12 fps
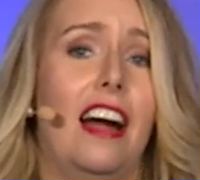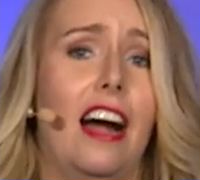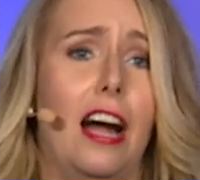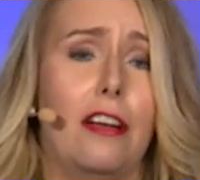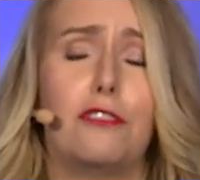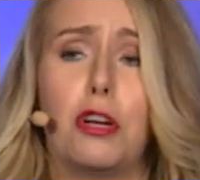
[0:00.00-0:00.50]

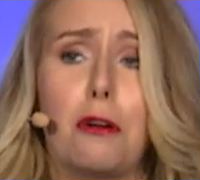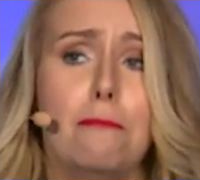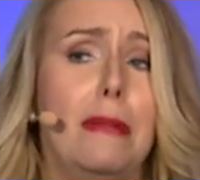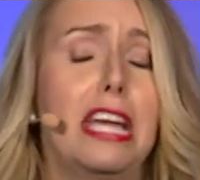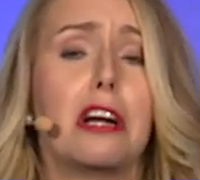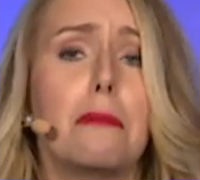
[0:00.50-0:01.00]
if you're a
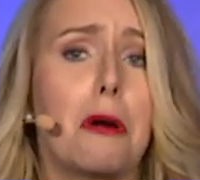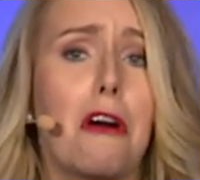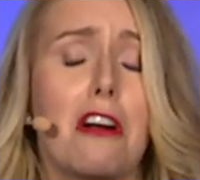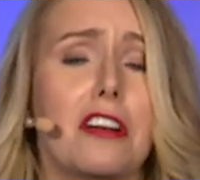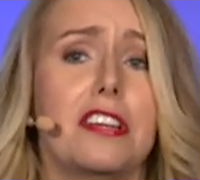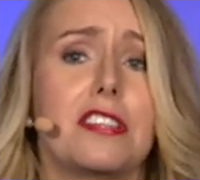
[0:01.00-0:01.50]
makeup
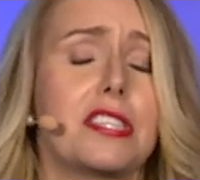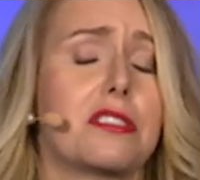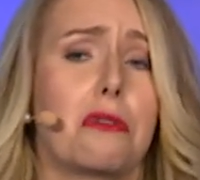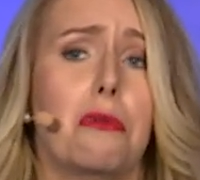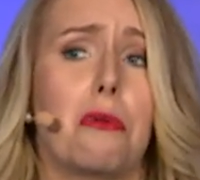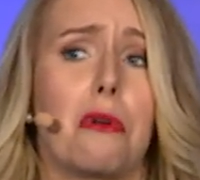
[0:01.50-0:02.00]
artist
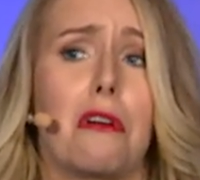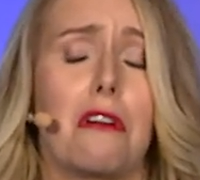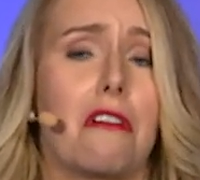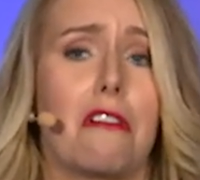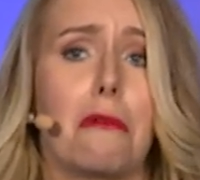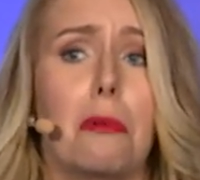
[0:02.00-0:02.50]
or